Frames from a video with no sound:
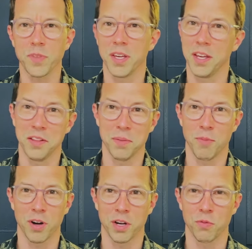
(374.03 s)
in the
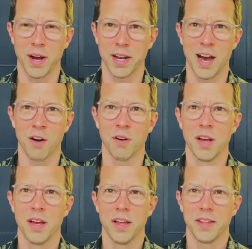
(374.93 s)
market right now.
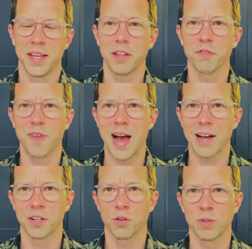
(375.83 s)
The other
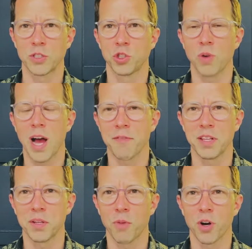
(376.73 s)
factor, what's driving
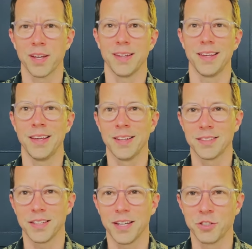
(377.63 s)
the market,
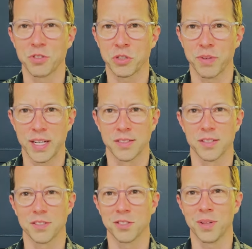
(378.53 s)
is interest rates.
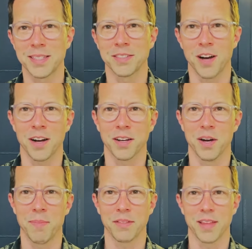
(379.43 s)
So let's talk
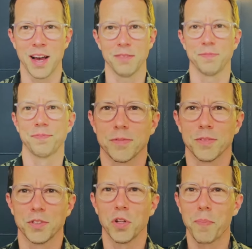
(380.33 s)
about that.
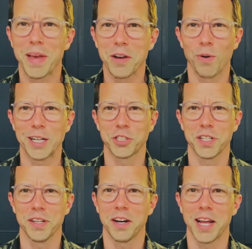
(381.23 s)
So the big
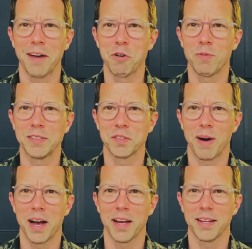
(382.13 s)
question on everyone's
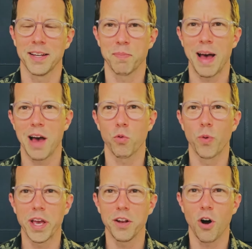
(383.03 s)
mind is, Matt,
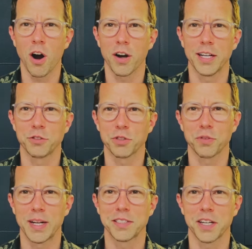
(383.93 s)
when are interest
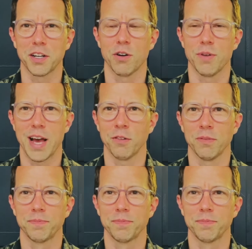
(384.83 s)
rates going to go down?